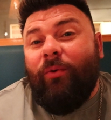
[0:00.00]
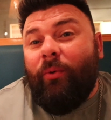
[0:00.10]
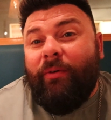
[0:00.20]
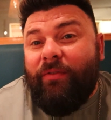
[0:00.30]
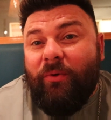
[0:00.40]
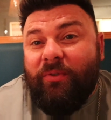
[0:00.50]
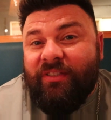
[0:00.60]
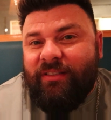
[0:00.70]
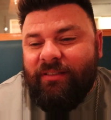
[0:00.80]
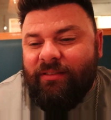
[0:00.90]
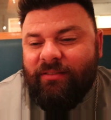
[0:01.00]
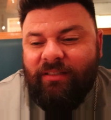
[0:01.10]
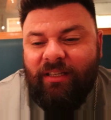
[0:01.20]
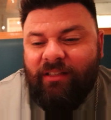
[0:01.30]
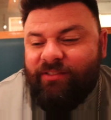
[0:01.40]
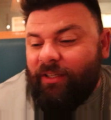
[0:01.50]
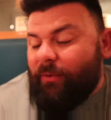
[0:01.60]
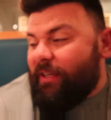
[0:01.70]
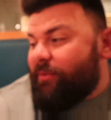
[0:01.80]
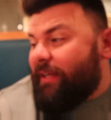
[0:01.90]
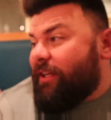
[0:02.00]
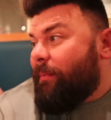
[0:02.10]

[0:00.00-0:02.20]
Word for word: full review just then, so I don't guess we gotta